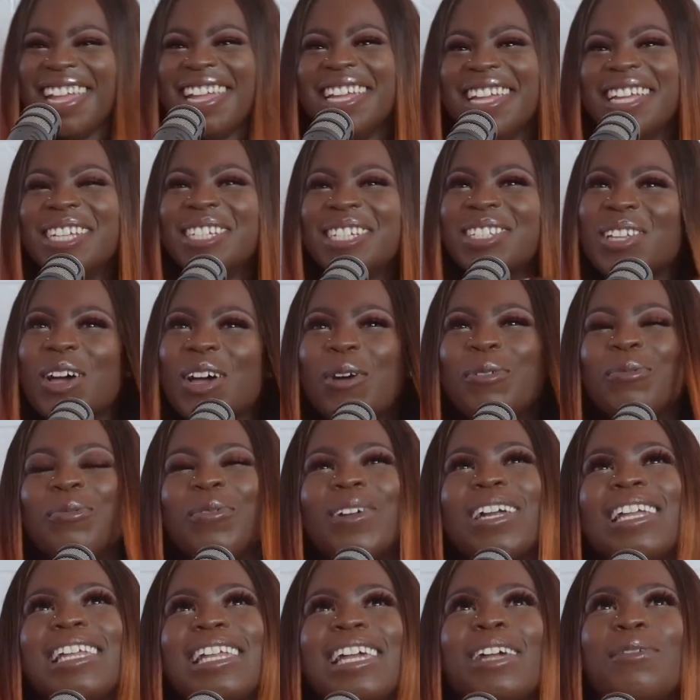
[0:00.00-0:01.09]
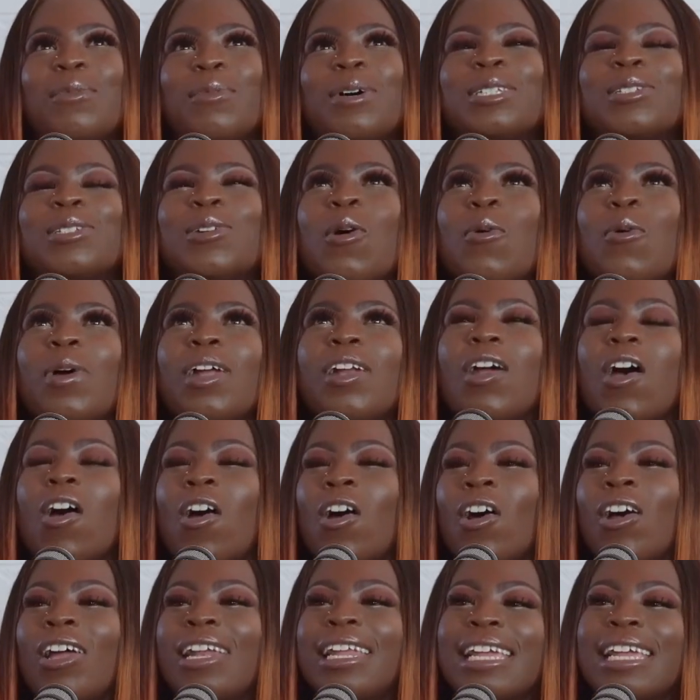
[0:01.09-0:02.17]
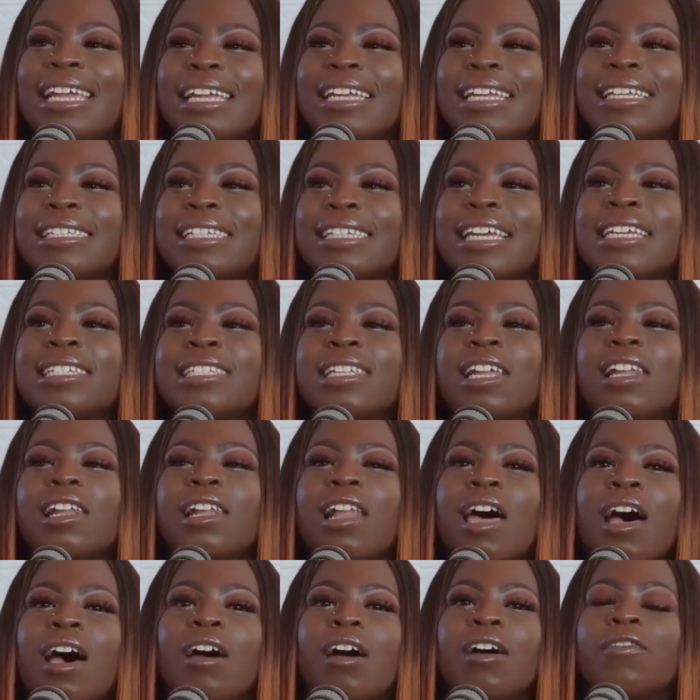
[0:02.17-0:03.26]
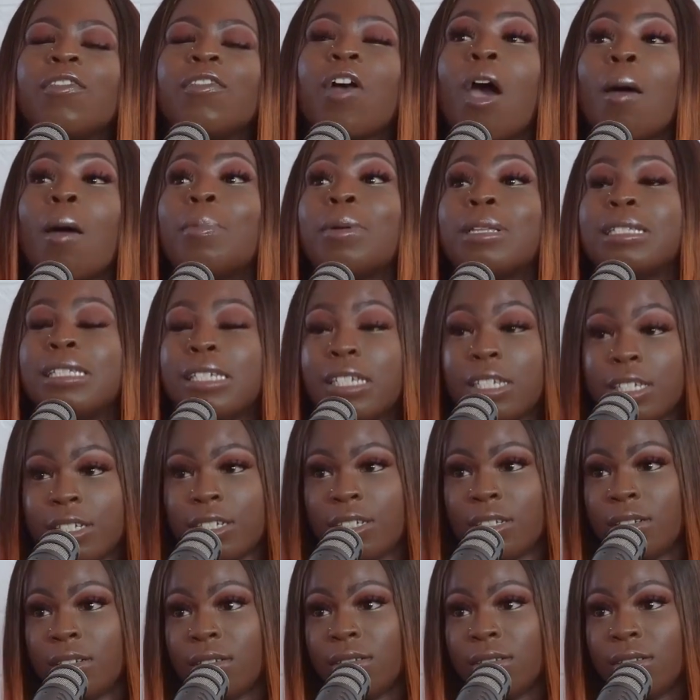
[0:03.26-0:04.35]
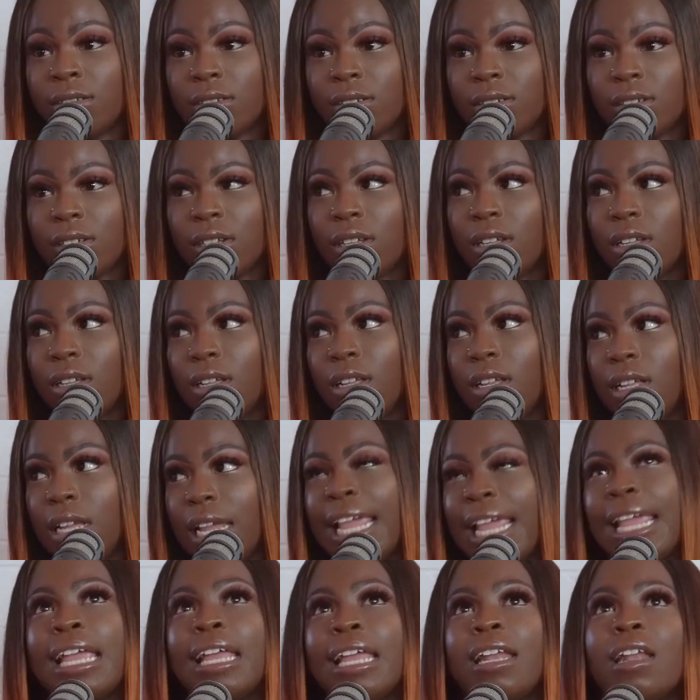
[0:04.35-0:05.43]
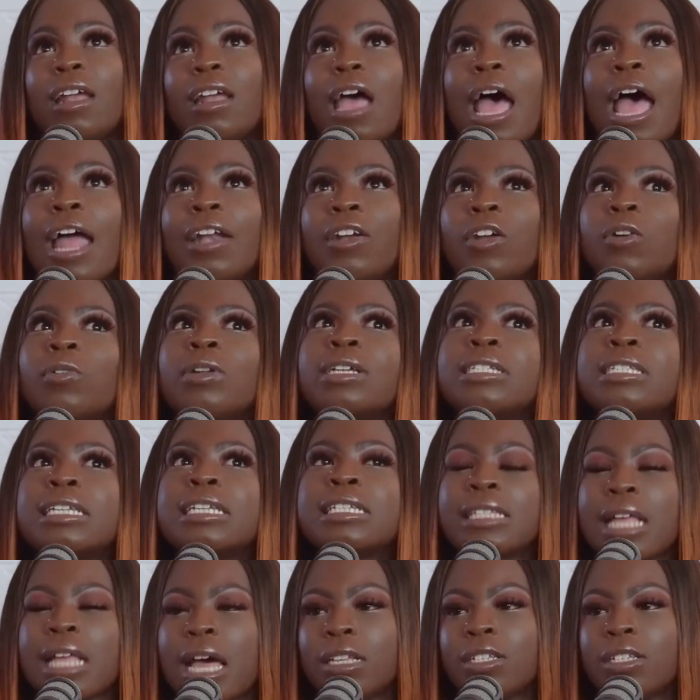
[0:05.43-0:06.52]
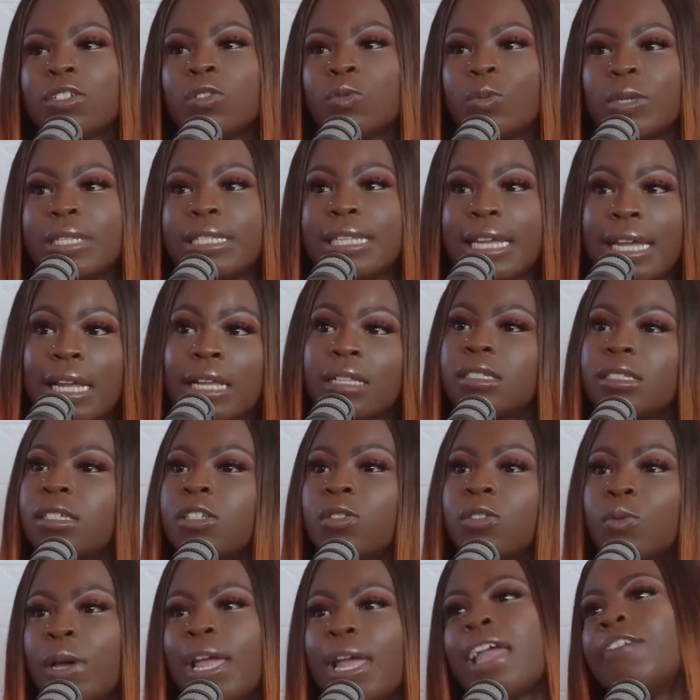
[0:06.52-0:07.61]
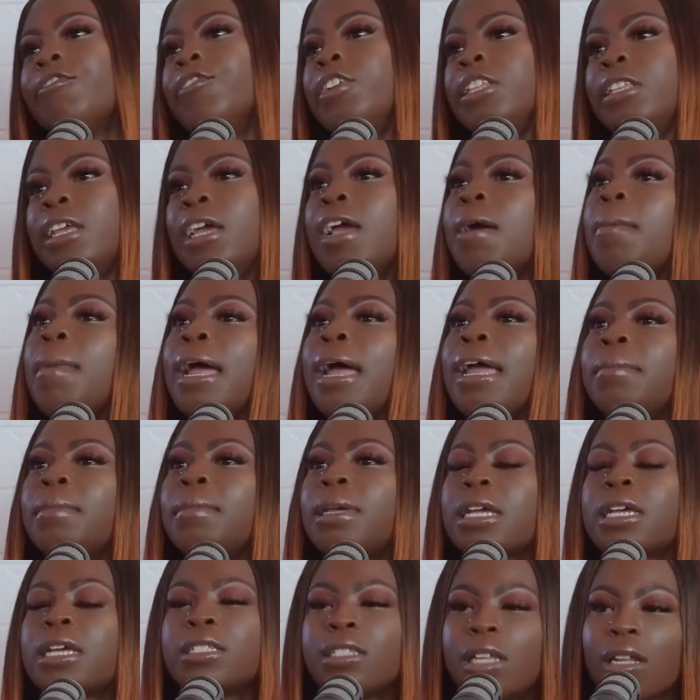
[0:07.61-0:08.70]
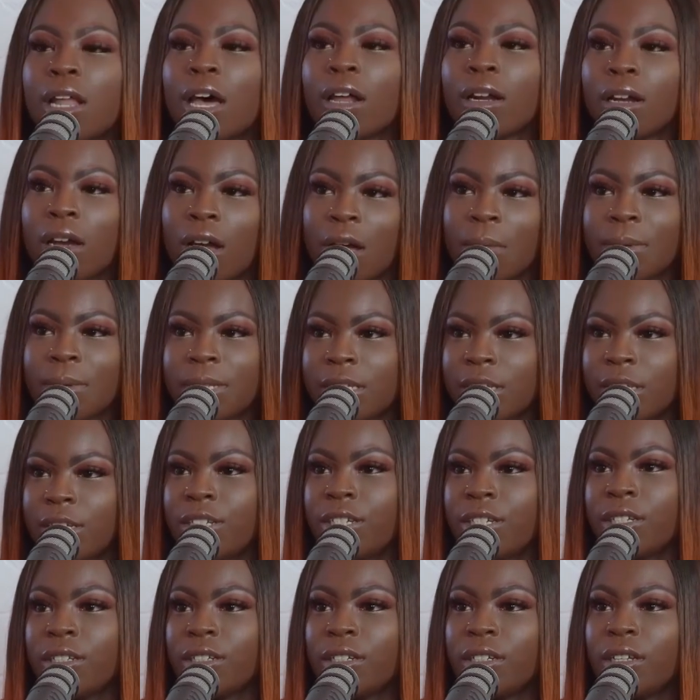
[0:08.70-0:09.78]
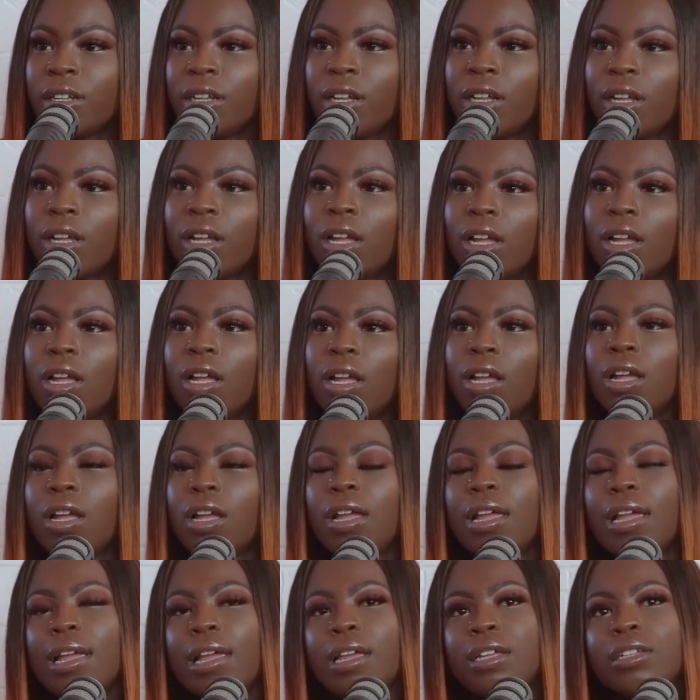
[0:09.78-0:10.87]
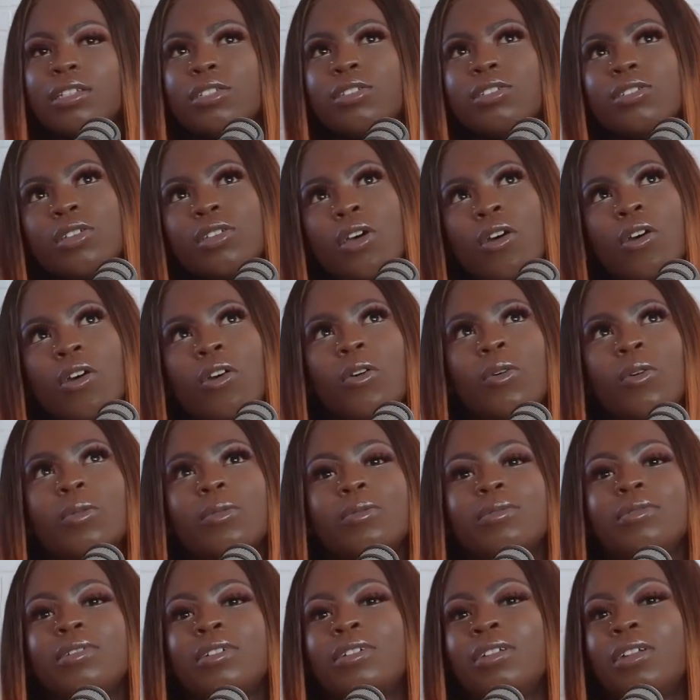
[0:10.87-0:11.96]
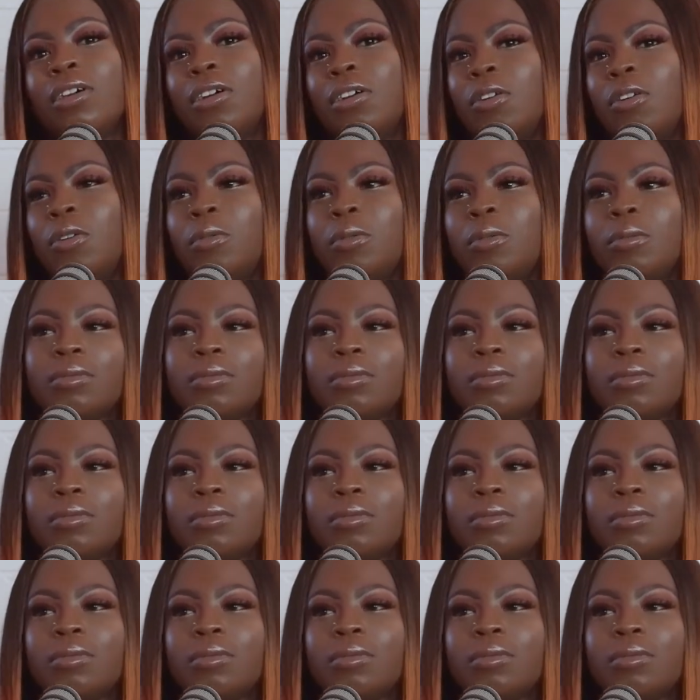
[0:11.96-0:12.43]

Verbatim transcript: so really, what's going on is it's a lot of competition. Uh huh. Mm-hmm. And I notice it's not just with dance, it's with everything in Miami. It's a lot of competition. That's point blank. Yes. So, you know,